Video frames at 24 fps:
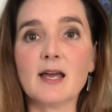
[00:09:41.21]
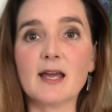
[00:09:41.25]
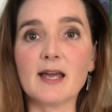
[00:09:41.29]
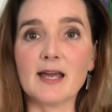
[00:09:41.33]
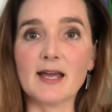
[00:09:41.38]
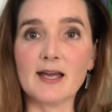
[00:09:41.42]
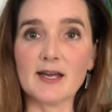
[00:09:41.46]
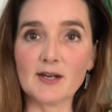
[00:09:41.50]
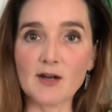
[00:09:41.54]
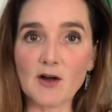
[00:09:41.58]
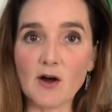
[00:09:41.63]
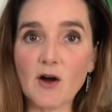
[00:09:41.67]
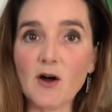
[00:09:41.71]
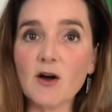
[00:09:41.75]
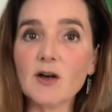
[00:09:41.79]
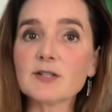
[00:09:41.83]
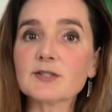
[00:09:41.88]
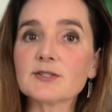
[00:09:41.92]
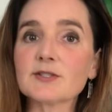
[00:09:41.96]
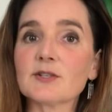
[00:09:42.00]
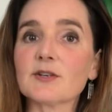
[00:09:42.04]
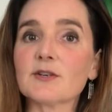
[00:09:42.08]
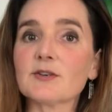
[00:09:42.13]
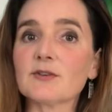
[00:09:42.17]
And
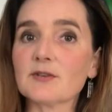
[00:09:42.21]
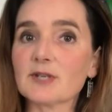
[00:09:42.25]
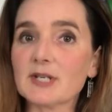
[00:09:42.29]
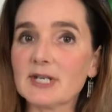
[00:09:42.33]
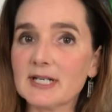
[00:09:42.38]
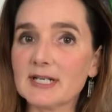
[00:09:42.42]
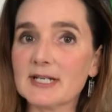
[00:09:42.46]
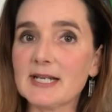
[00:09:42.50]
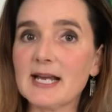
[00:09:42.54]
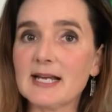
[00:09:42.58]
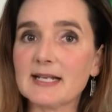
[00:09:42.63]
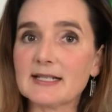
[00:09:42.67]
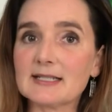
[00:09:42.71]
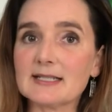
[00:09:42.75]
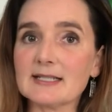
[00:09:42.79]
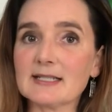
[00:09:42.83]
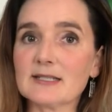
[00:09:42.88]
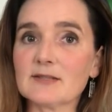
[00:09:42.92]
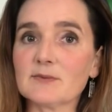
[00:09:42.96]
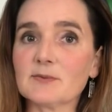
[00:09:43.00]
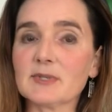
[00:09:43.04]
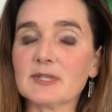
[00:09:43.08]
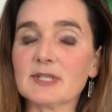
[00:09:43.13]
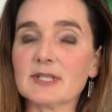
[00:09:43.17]
also connect
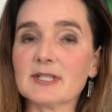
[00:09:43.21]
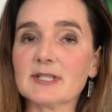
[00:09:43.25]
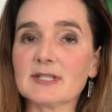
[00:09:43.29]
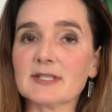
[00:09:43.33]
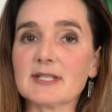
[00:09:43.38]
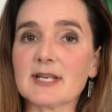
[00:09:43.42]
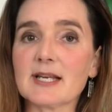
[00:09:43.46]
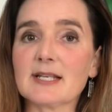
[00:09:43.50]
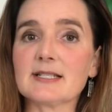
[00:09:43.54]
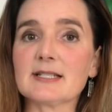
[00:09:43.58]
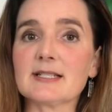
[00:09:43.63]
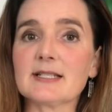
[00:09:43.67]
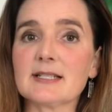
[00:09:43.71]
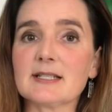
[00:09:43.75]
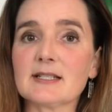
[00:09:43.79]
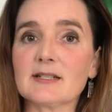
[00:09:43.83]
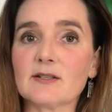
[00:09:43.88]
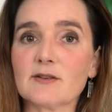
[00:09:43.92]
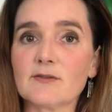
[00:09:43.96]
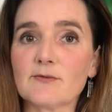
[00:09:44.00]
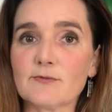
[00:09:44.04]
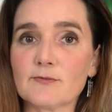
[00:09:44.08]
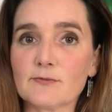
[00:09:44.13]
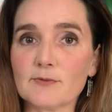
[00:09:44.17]
in with this idea
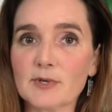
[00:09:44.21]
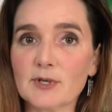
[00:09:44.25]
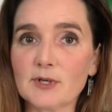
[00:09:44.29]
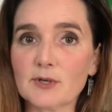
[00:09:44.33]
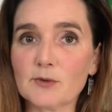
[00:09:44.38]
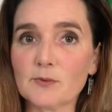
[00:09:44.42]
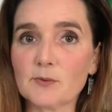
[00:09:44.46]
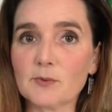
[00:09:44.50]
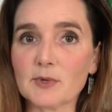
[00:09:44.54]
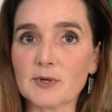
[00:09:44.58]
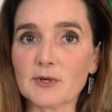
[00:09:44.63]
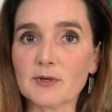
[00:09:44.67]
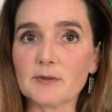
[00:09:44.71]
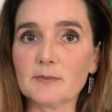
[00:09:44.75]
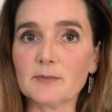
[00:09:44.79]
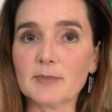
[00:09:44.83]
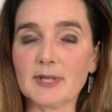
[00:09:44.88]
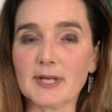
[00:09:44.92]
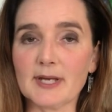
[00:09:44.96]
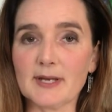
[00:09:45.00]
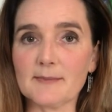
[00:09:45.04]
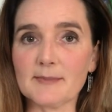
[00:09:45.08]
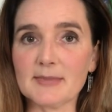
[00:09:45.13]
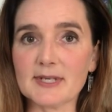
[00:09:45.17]
of real world
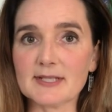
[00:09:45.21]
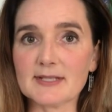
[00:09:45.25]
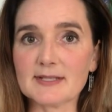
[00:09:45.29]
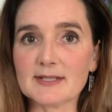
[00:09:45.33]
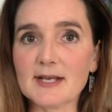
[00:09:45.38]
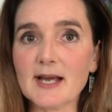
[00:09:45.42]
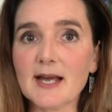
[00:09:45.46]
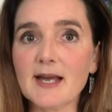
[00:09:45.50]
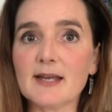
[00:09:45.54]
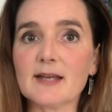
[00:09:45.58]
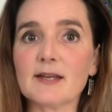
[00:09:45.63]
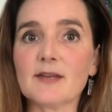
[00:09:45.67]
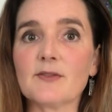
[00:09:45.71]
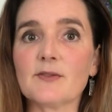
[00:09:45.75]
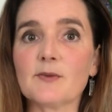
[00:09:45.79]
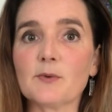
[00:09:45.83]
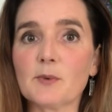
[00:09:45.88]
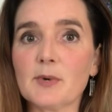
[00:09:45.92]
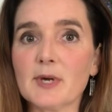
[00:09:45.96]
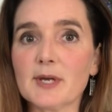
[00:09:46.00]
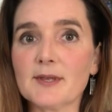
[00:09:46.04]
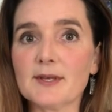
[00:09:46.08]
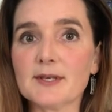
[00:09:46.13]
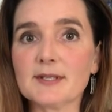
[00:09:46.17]
plant-based diet, the
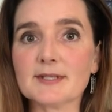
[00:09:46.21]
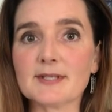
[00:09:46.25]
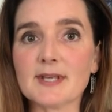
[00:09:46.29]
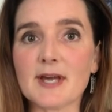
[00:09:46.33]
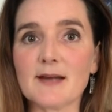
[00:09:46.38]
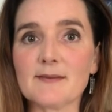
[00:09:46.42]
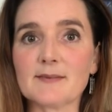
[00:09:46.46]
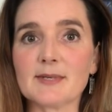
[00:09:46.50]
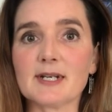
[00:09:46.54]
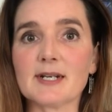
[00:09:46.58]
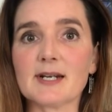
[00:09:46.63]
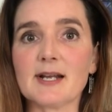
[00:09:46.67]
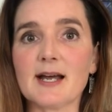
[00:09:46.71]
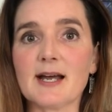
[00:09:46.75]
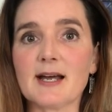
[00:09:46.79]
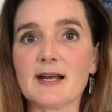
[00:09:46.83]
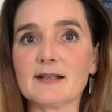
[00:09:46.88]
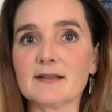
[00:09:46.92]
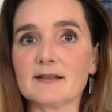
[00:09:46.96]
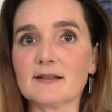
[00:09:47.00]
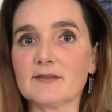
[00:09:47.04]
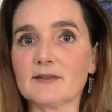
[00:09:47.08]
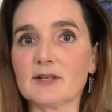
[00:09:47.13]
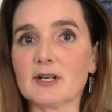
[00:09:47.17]
way that Simon and I
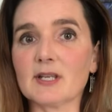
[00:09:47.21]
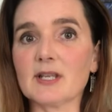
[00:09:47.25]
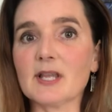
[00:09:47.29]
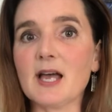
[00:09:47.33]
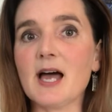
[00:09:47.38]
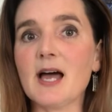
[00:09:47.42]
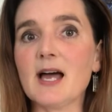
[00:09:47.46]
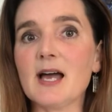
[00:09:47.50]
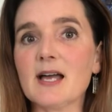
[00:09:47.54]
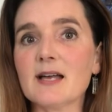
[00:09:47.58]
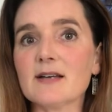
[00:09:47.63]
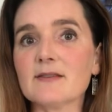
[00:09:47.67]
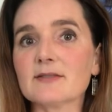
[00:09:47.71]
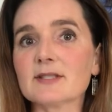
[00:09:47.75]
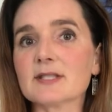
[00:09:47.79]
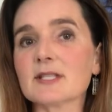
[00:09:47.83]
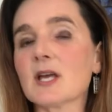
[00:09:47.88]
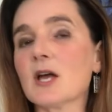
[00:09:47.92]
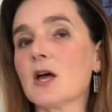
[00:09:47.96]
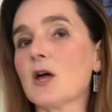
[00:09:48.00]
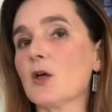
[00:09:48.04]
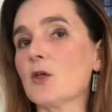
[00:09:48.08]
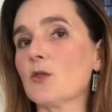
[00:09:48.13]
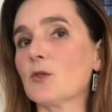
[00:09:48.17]
live our lives,
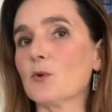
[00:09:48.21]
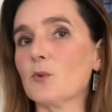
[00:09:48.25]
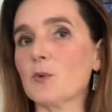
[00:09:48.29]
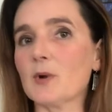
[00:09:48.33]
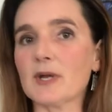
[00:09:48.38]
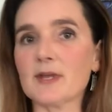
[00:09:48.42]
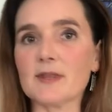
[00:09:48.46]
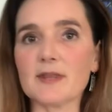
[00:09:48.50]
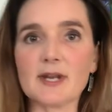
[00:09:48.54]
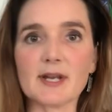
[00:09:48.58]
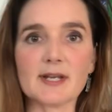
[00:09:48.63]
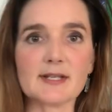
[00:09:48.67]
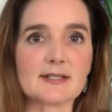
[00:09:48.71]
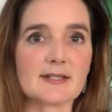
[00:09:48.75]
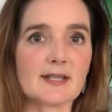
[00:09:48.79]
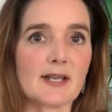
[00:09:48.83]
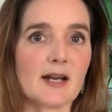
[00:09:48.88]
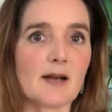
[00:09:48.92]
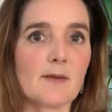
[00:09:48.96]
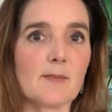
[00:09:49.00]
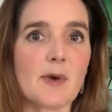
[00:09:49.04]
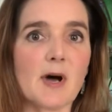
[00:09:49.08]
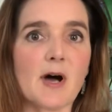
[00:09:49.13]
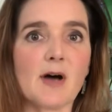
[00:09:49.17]
the way that I set
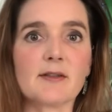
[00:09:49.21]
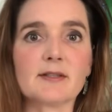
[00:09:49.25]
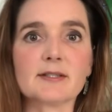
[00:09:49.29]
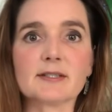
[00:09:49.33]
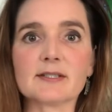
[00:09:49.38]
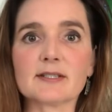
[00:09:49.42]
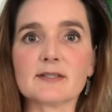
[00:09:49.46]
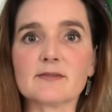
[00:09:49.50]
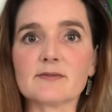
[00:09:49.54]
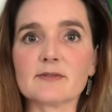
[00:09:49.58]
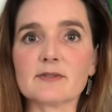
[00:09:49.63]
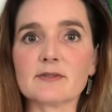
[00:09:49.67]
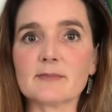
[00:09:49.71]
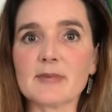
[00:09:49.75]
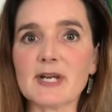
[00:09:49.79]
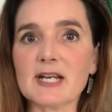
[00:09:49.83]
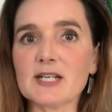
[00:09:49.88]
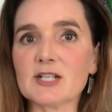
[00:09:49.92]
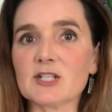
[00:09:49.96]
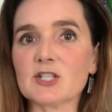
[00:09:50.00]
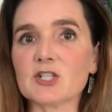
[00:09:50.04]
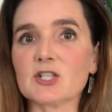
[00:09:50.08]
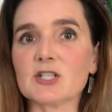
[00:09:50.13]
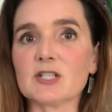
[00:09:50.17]
up all this
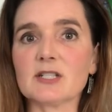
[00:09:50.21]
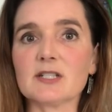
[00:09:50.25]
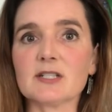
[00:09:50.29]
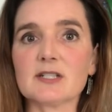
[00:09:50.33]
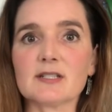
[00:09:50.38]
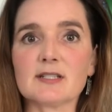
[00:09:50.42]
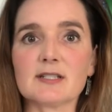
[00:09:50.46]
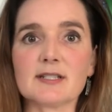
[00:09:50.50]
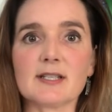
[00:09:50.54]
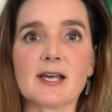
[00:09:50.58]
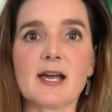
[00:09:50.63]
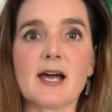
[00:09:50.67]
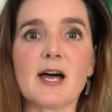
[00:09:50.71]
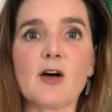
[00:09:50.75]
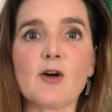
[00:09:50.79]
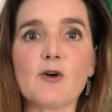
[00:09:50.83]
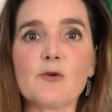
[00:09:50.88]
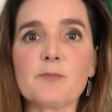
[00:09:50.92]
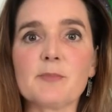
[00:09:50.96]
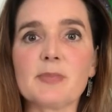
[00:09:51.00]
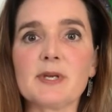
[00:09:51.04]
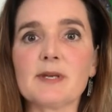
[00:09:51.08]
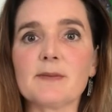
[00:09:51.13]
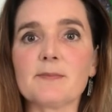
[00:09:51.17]
information to
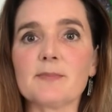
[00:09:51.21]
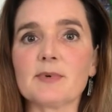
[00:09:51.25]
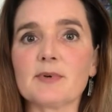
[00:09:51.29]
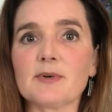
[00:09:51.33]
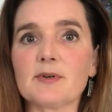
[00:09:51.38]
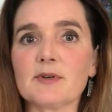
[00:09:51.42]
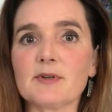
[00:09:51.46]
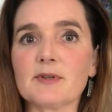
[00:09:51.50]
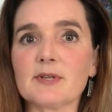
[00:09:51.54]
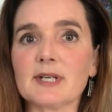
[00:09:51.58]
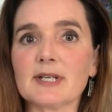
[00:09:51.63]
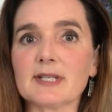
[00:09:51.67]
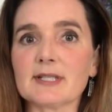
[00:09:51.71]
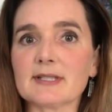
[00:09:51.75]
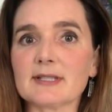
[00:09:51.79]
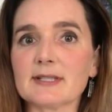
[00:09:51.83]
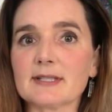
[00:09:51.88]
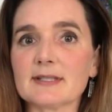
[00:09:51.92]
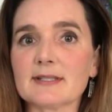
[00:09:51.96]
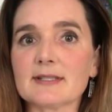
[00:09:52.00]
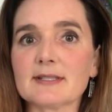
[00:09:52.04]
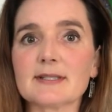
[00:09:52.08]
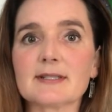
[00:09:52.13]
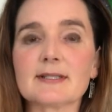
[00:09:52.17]
help people, like,
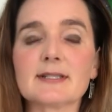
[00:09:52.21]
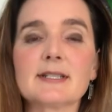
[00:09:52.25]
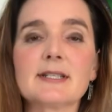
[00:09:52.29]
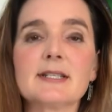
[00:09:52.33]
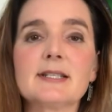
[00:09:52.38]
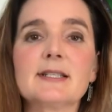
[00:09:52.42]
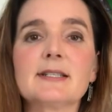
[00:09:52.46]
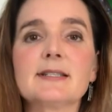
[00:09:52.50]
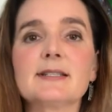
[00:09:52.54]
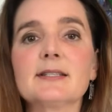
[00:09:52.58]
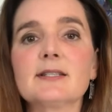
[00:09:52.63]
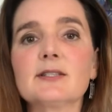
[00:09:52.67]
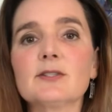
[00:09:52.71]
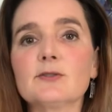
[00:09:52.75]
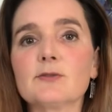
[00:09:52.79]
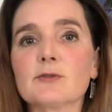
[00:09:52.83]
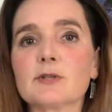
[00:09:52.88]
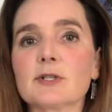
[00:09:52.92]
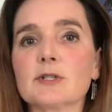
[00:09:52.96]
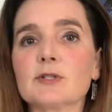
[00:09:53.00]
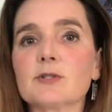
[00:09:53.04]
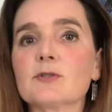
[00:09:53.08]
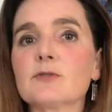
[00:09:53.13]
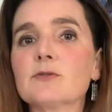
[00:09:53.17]
this is easy, you
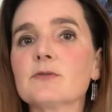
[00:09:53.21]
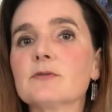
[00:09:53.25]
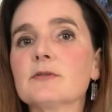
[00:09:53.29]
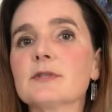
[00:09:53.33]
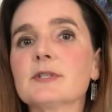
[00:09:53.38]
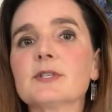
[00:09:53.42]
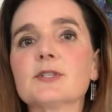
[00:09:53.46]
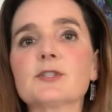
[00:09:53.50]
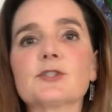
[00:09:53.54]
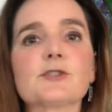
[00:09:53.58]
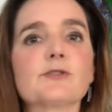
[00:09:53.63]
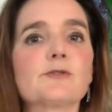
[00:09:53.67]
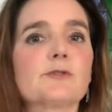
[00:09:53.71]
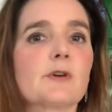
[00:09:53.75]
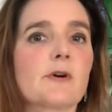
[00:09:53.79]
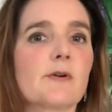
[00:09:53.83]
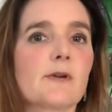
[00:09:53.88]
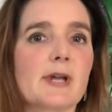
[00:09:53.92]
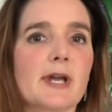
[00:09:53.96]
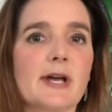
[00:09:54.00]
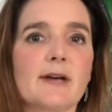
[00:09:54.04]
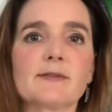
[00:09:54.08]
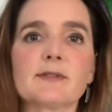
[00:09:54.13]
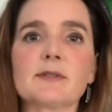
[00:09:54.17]
can do this, you
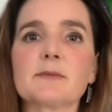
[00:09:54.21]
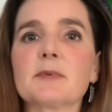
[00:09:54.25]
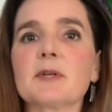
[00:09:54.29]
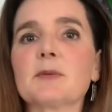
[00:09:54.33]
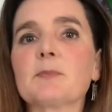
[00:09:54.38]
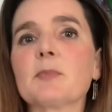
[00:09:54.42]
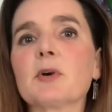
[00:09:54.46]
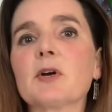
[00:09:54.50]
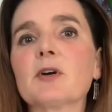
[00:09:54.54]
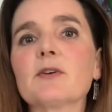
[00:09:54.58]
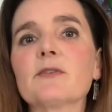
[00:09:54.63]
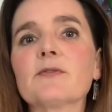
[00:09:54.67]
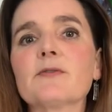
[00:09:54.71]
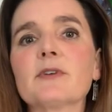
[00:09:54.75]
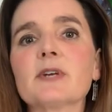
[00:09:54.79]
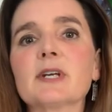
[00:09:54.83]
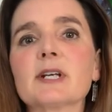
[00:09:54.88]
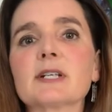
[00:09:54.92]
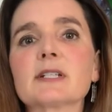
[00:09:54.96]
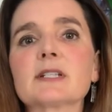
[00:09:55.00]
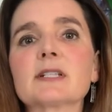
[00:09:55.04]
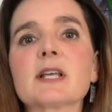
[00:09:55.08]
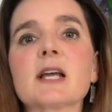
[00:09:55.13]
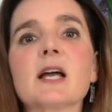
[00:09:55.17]
don't have to be
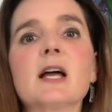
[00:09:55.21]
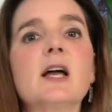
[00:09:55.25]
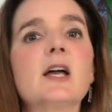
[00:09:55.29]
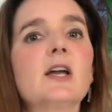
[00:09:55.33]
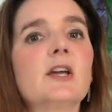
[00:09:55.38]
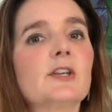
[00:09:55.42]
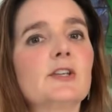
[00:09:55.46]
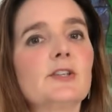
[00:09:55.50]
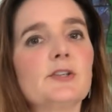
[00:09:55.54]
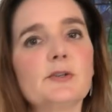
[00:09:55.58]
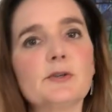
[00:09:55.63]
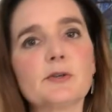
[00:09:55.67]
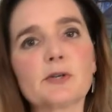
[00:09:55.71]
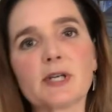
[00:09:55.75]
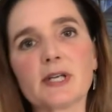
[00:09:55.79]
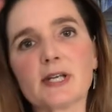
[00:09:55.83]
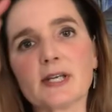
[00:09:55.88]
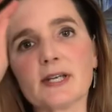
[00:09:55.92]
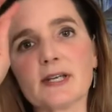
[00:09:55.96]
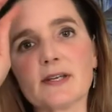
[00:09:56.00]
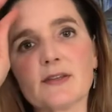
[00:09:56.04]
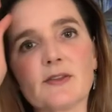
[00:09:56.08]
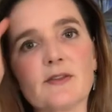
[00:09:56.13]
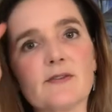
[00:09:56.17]
perfect, You can
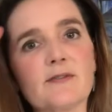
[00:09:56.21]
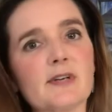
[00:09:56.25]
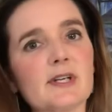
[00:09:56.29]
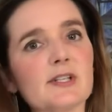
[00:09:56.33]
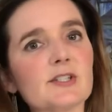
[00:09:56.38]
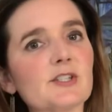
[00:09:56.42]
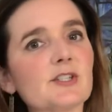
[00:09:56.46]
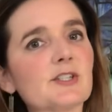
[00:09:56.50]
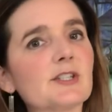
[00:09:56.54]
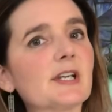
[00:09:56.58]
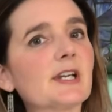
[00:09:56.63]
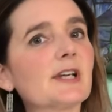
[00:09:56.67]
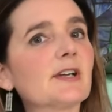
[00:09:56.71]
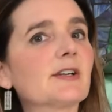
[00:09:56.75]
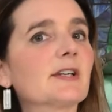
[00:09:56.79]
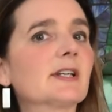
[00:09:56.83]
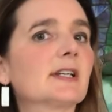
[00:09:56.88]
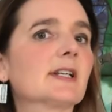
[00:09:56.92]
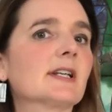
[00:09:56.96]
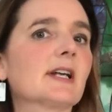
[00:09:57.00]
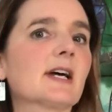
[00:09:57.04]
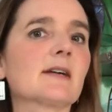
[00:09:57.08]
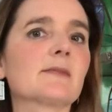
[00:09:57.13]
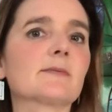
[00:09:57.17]
get the
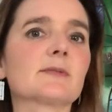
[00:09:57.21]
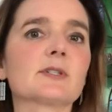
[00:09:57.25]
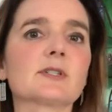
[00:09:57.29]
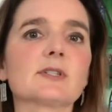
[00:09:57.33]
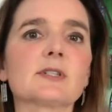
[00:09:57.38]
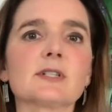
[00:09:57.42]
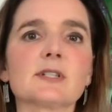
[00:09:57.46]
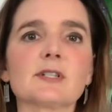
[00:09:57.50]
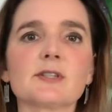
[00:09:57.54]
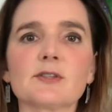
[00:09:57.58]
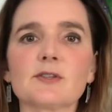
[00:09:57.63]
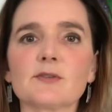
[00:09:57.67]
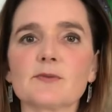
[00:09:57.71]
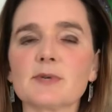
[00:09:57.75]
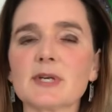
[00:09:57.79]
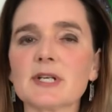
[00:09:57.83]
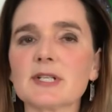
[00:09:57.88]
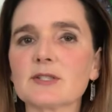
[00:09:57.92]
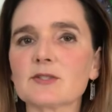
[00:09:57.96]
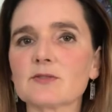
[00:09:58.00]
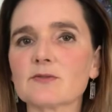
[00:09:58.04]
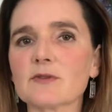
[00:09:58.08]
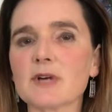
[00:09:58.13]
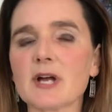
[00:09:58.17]
vegetarian option at the
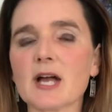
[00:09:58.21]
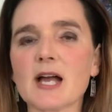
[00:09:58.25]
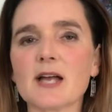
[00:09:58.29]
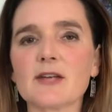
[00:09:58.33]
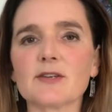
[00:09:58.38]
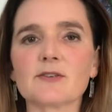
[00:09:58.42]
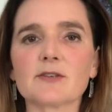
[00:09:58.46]
restaurant.